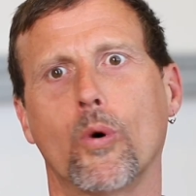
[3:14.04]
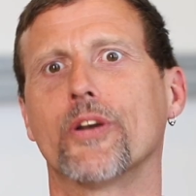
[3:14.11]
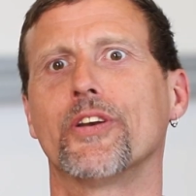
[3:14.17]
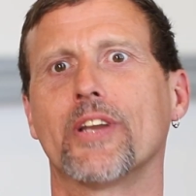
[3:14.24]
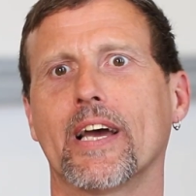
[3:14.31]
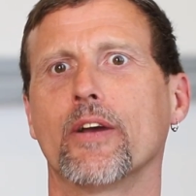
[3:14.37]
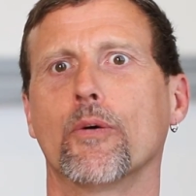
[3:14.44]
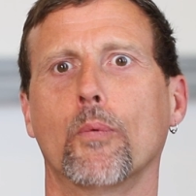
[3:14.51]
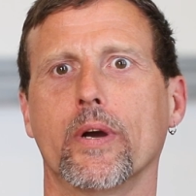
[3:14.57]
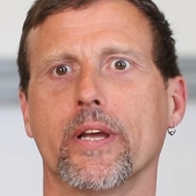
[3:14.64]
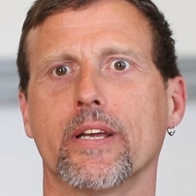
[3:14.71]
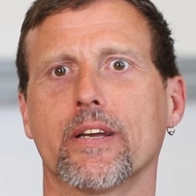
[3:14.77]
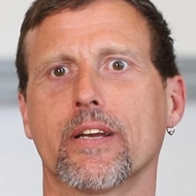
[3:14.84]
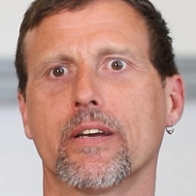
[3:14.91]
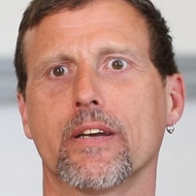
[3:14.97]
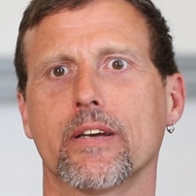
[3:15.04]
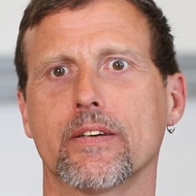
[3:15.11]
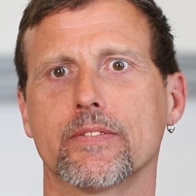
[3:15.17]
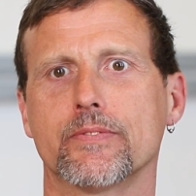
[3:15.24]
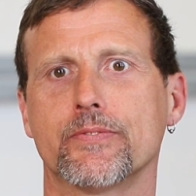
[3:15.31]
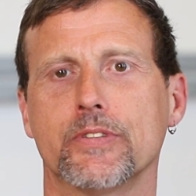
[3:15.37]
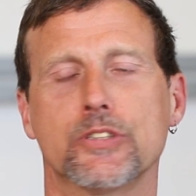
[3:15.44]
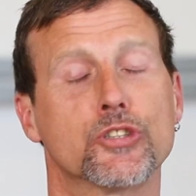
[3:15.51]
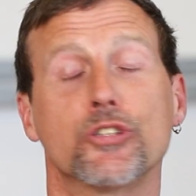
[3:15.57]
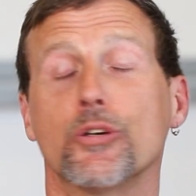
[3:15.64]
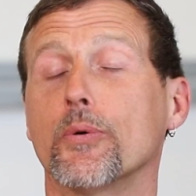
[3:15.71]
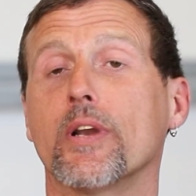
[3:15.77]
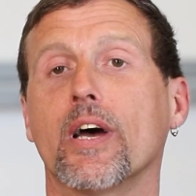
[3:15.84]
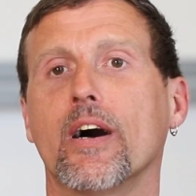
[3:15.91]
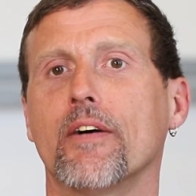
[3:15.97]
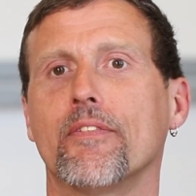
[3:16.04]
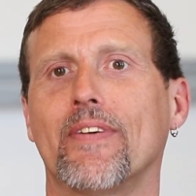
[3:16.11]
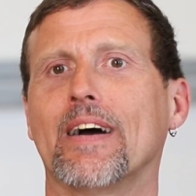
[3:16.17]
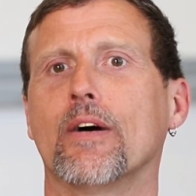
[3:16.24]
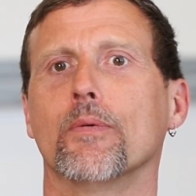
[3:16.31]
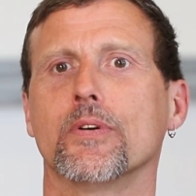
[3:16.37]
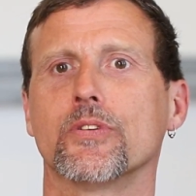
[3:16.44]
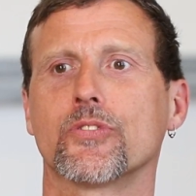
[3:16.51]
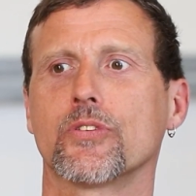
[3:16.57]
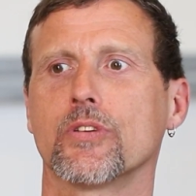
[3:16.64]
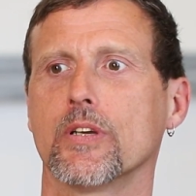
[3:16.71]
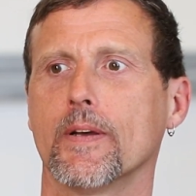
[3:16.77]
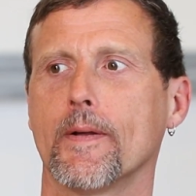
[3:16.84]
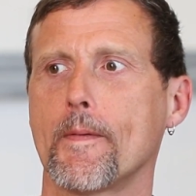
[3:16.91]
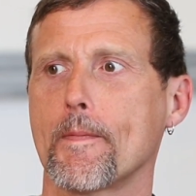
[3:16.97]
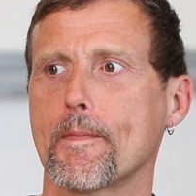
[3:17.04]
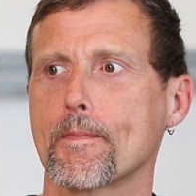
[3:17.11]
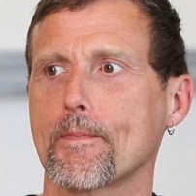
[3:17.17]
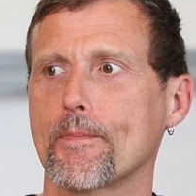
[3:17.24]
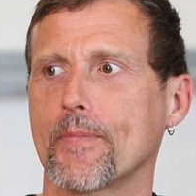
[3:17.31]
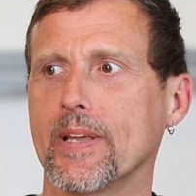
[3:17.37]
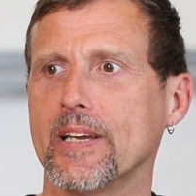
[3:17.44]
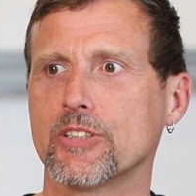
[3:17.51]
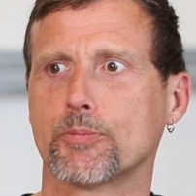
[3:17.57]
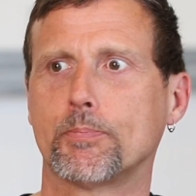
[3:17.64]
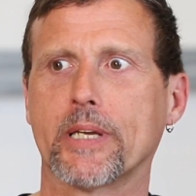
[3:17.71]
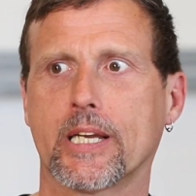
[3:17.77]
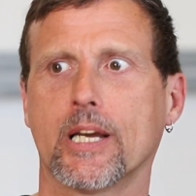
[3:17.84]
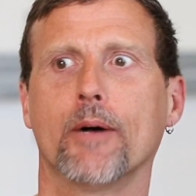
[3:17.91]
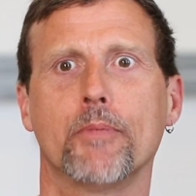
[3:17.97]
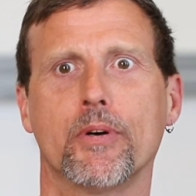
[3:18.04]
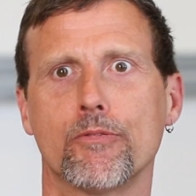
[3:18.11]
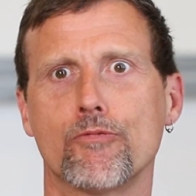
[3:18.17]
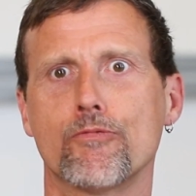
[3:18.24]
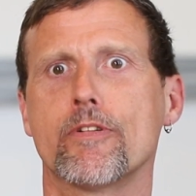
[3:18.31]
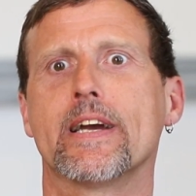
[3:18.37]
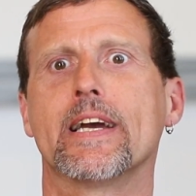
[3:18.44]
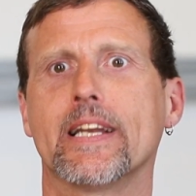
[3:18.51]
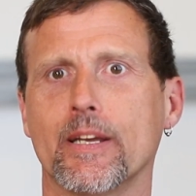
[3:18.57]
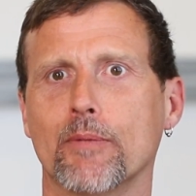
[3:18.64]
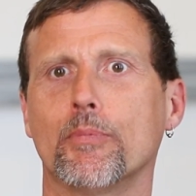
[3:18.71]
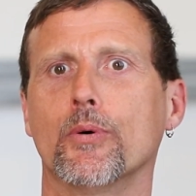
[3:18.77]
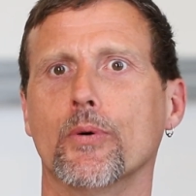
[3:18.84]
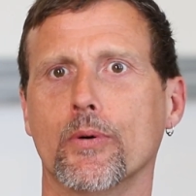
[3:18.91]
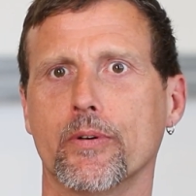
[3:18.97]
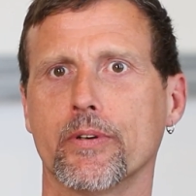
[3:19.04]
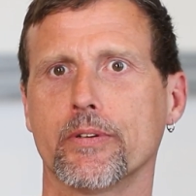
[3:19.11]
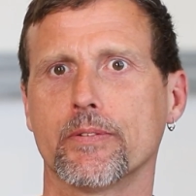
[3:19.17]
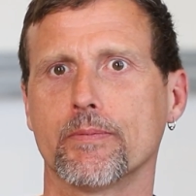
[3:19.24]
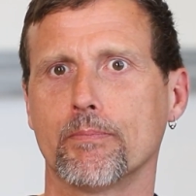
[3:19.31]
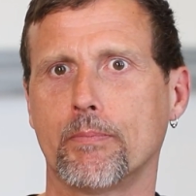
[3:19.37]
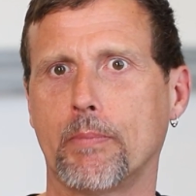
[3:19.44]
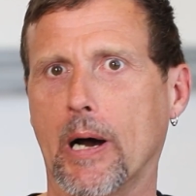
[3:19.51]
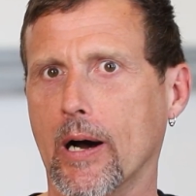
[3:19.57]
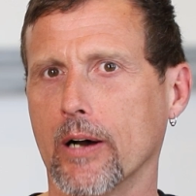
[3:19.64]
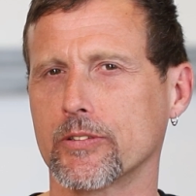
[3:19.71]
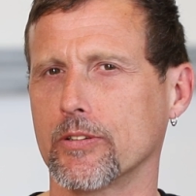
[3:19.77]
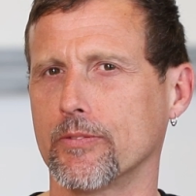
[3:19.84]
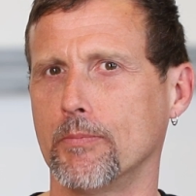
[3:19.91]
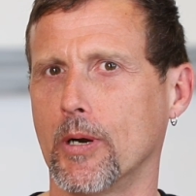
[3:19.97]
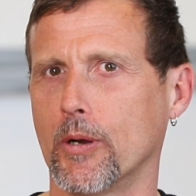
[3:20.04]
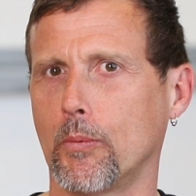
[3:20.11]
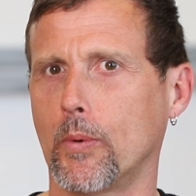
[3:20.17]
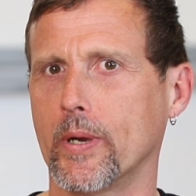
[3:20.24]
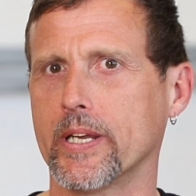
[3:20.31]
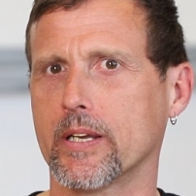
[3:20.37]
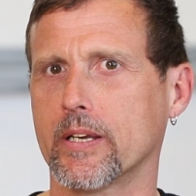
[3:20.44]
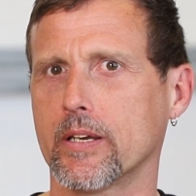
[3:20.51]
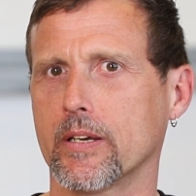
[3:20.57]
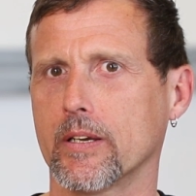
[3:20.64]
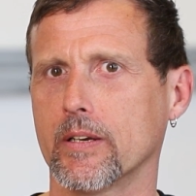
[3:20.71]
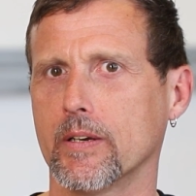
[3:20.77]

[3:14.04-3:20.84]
one day a week, for two and a half hours, it's become a really important part of my week.